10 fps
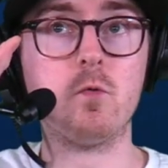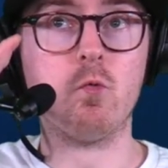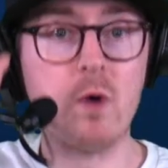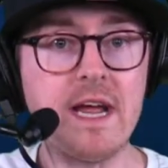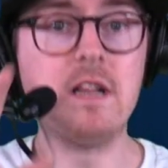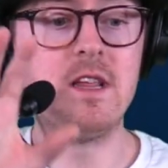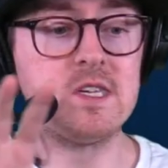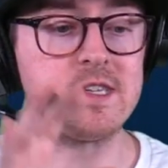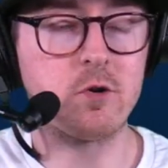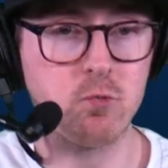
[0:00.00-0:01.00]

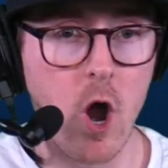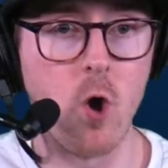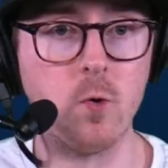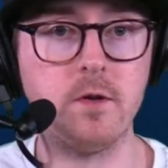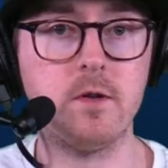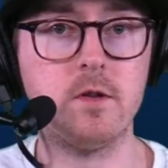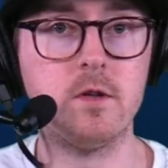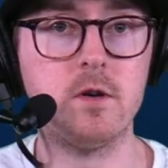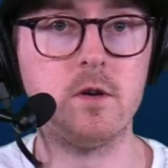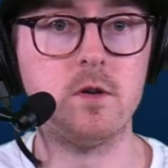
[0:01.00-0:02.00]
realistic road
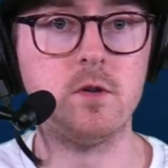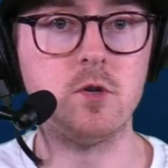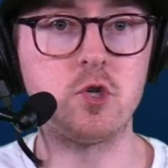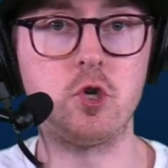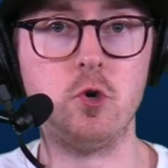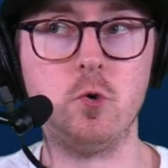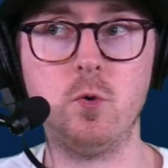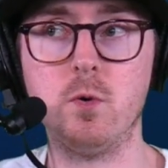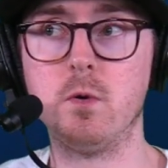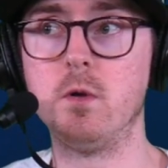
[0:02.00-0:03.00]
to
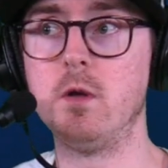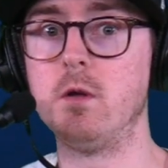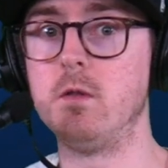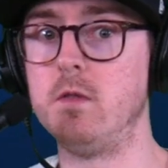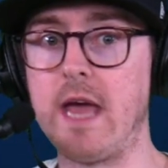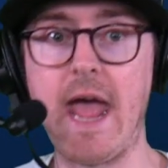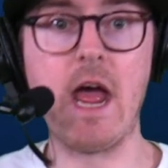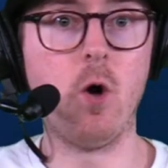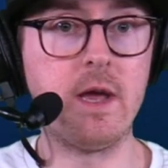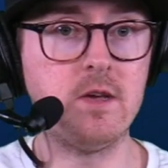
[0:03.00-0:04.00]
the
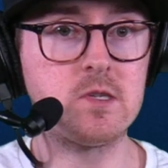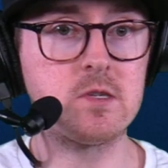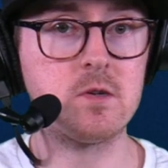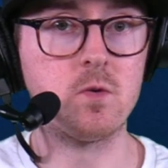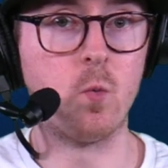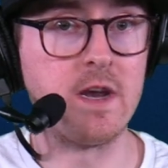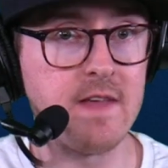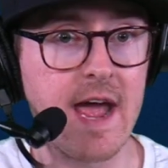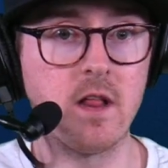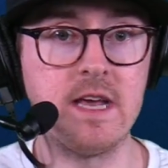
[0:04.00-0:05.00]
AL East, winning
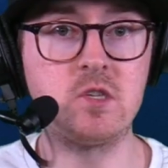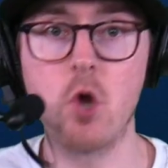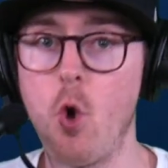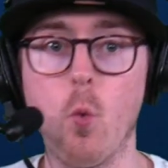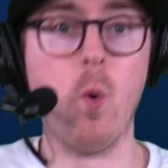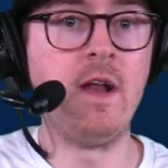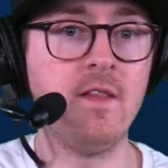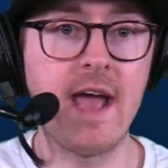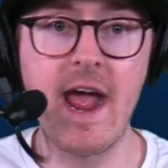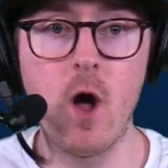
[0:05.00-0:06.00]
the AL East, winning
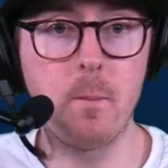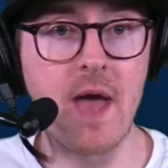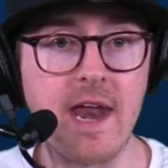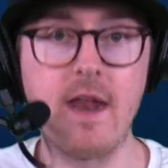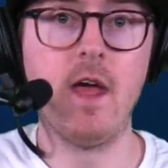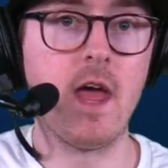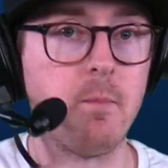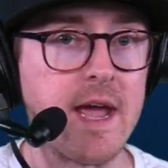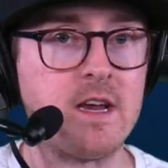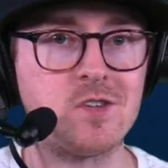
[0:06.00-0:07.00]
the AL pennant, and
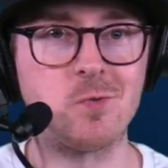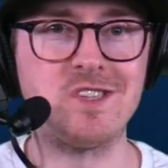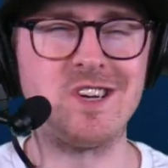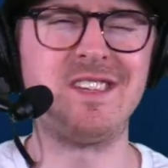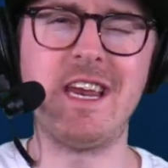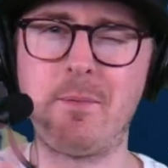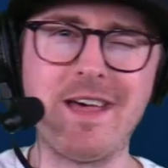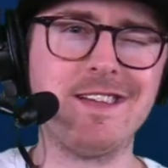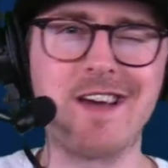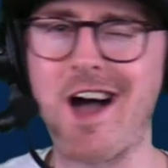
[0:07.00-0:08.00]
making it to World Series. Then you play
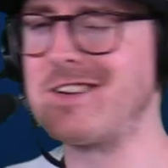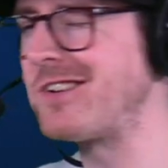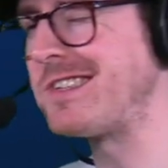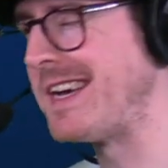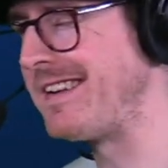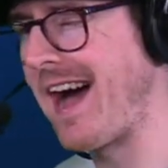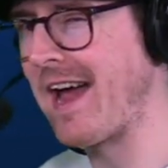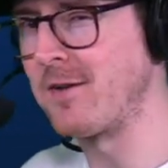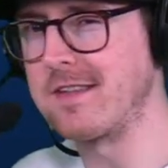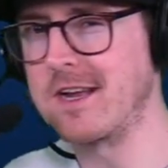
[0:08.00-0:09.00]
the Dodgers, and I
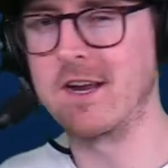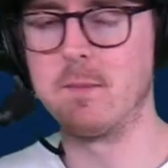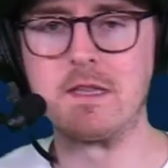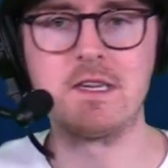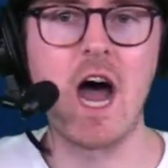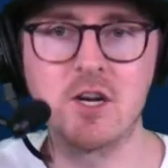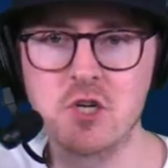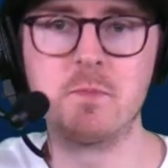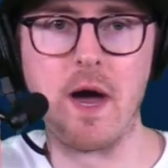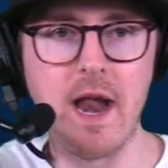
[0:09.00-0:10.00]
don't think you're going to beat the
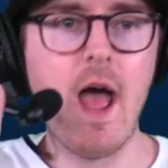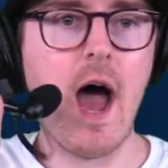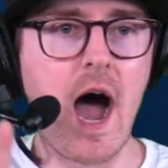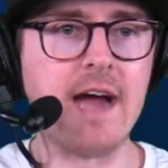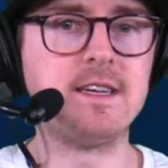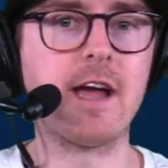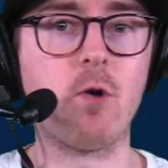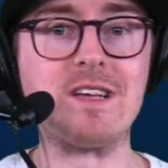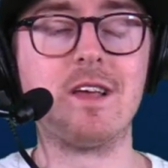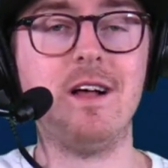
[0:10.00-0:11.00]
Dodgers, but I
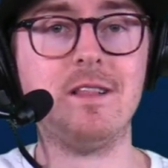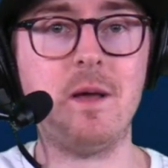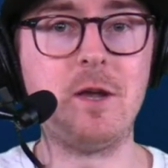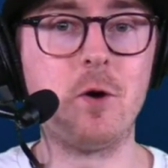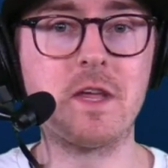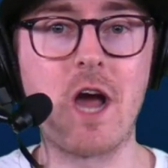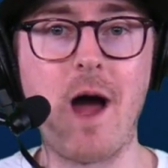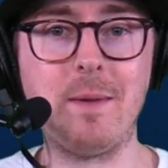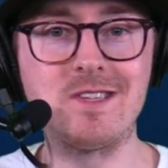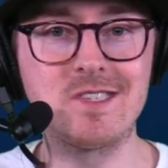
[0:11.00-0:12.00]
digress. Let me know in the
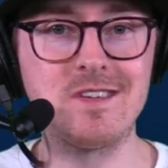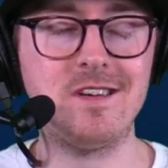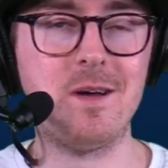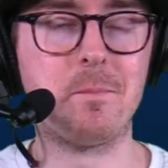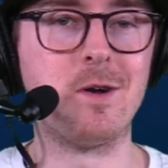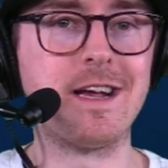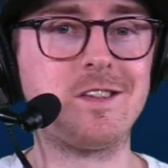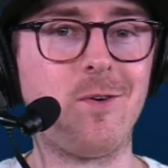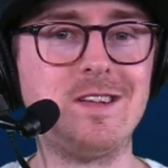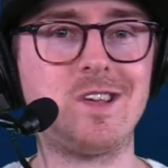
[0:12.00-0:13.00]
comments. Predict
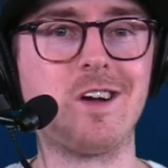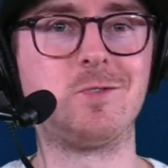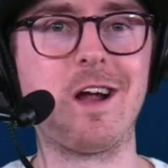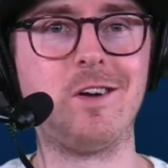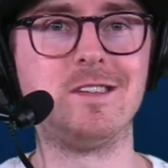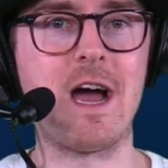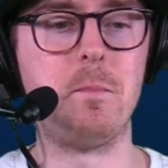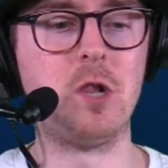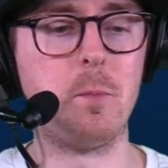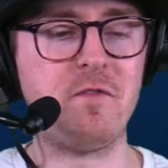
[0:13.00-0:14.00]
the Red Sox record down
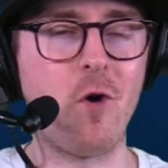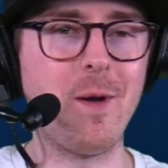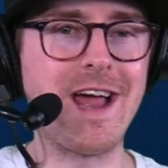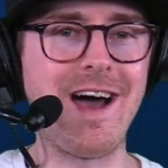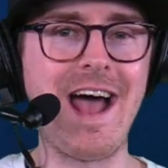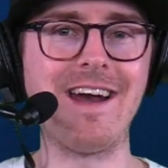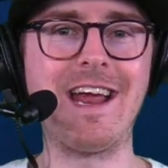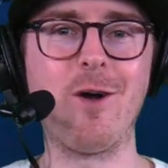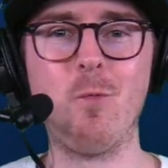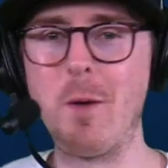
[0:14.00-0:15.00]
below. Before we get on out of
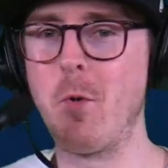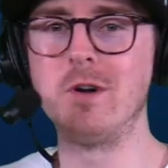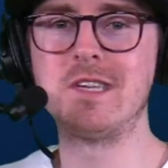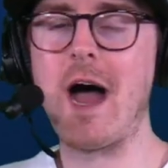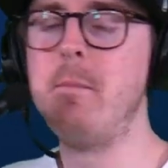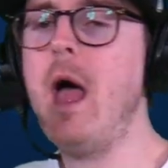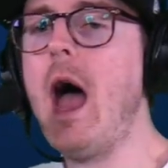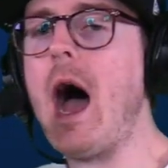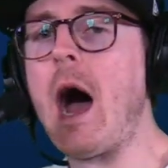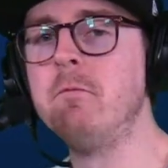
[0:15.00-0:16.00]
here, one more time,
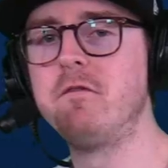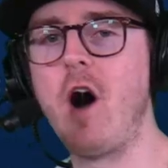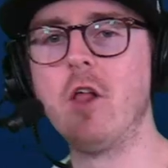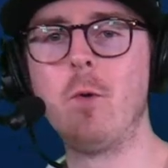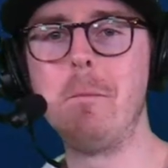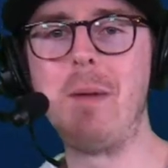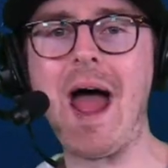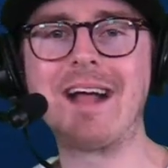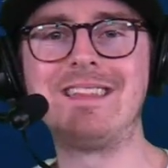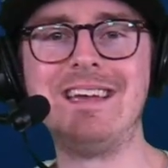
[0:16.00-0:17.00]
I'm following
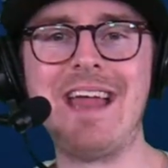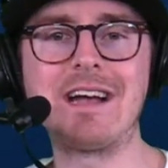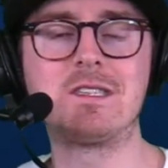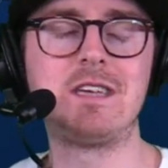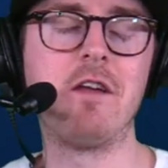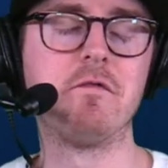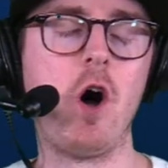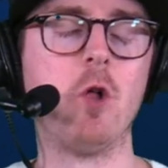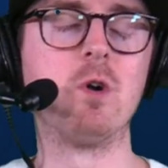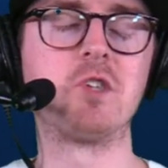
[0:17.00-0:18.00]
back the next 10
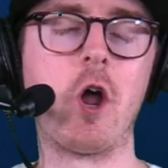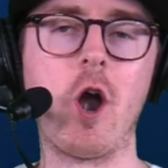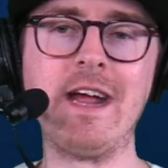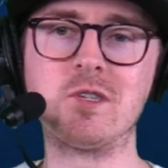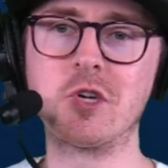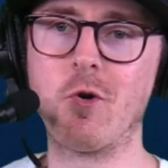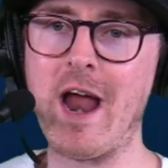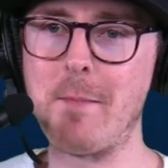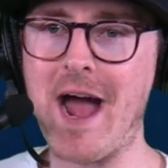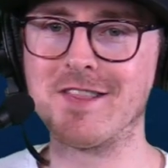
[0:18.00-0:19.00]
followers on our
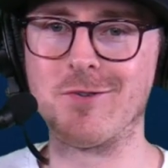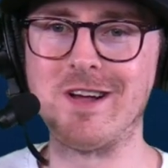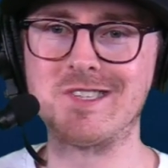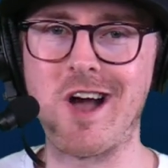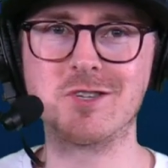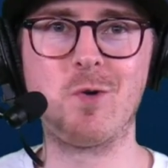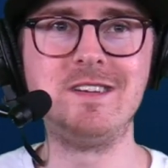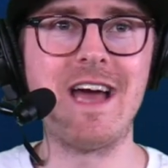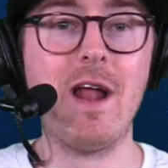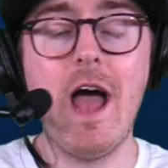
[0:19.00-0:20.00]
Instagram at the Red Sox
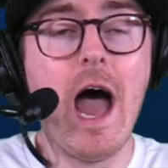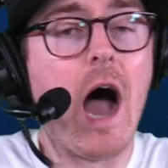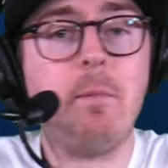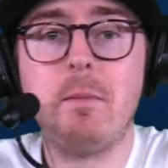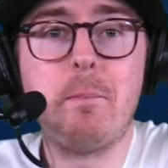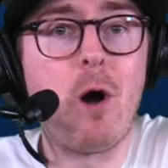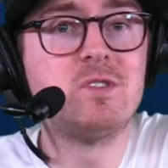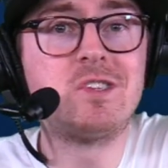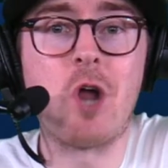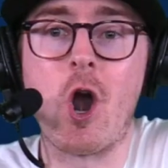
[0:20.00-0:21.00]
Rundown. I'm going to be
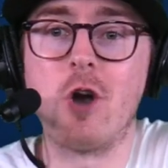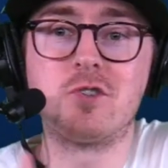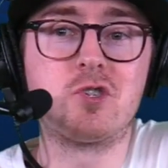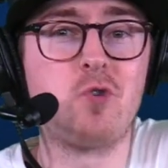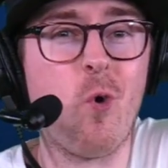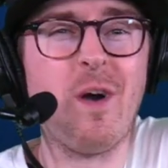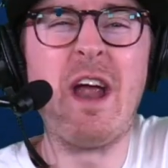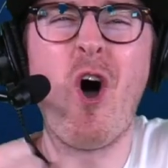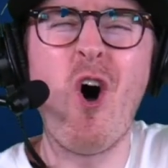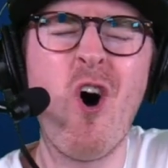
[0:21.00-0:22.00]
posting on our story
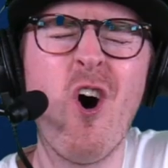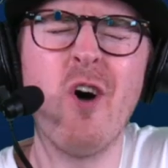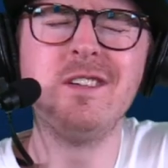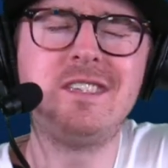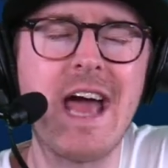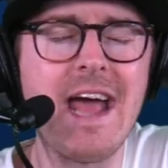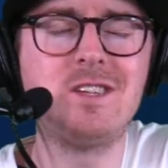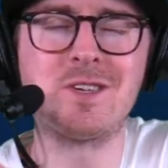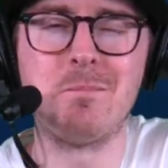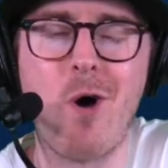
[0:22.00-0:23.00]
all day
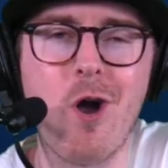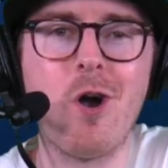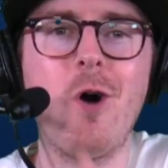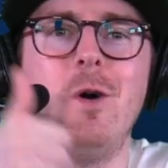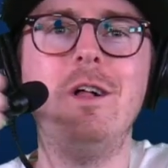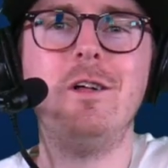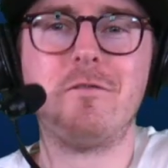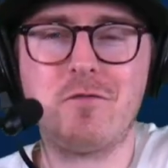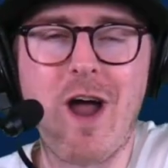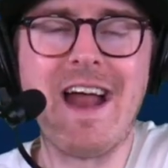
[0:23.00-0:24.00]
tomorrow,
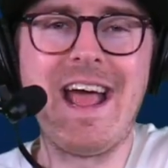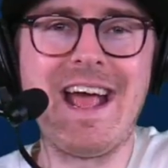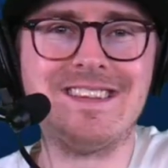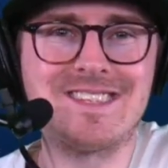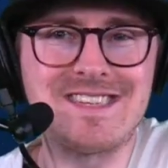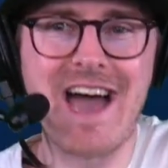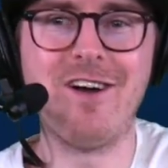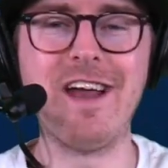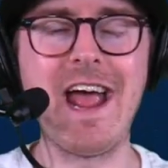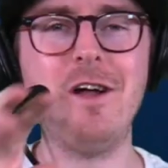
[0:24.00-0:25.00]
Friday, and
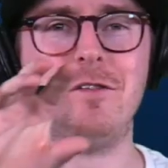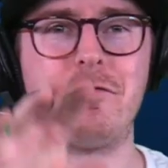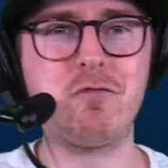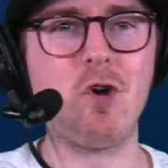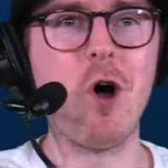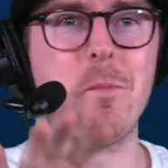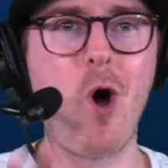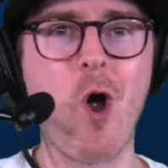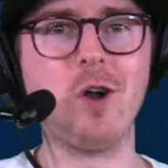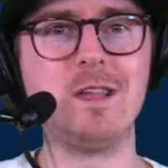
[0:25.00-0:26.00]
Saturday from
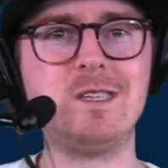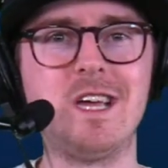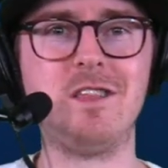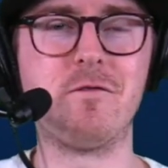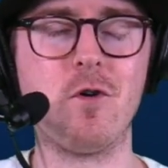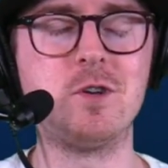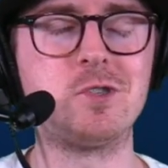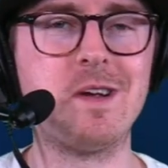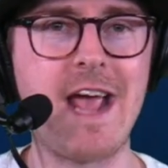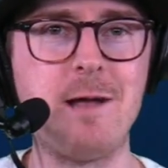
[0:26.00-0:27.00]
Arlington, the first
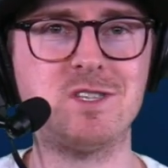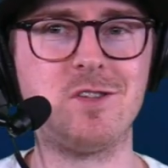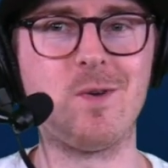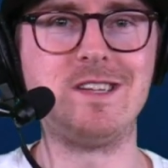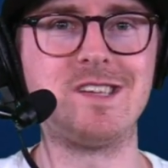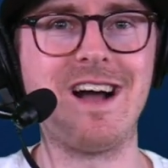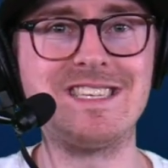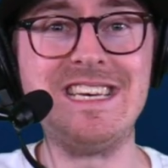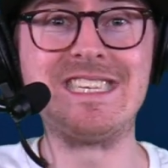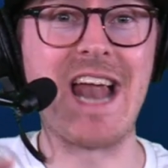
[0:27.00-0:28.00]
3 games of the Red Sox
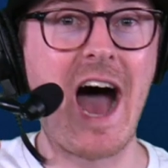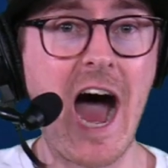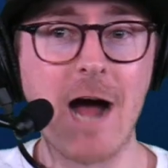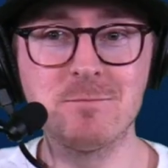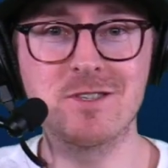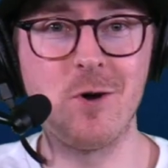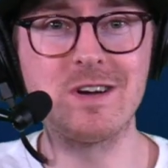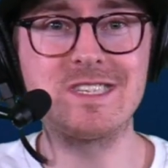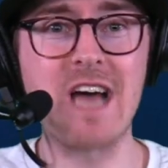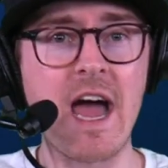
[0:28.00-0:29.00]
season. I'm so
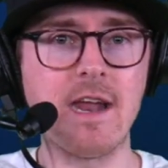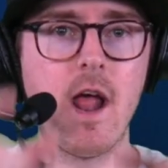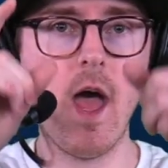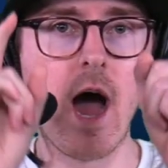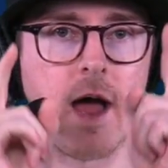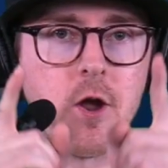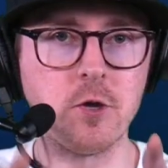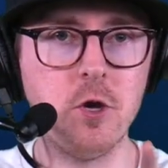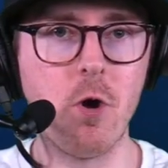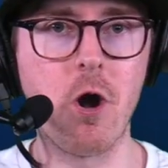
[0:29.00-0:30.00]
excited. I know
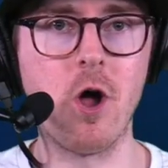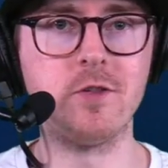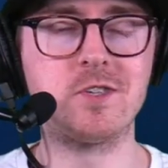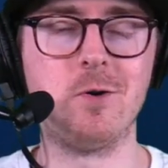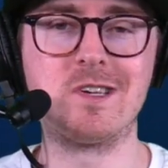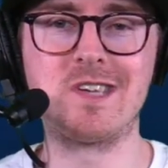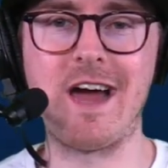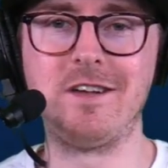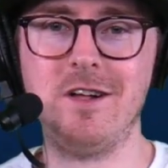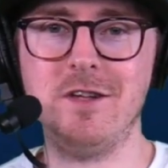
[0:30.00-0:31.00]
you are all so
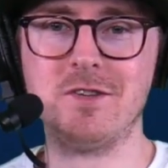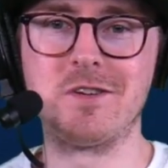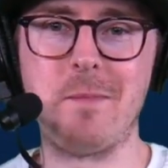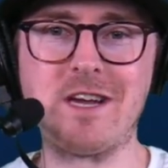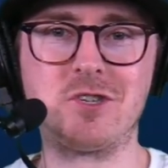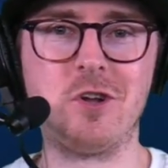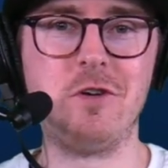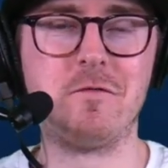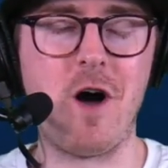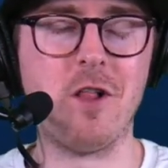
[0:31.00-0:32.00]
excited, so make sure you
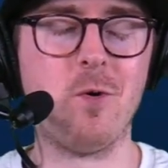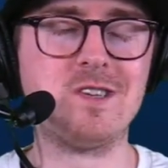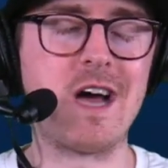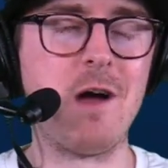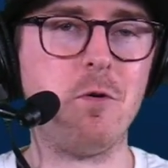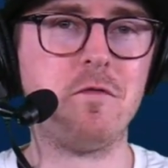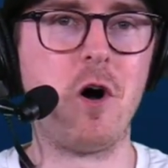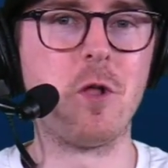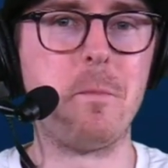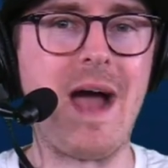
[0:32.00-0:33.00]
follow us. I will
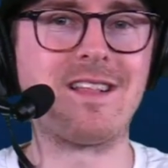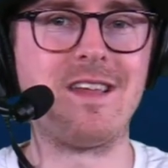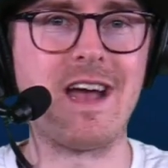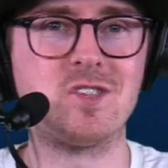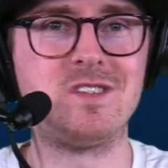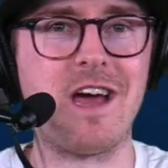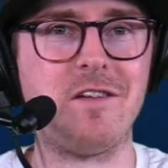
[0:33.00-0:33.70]
follow back the next 10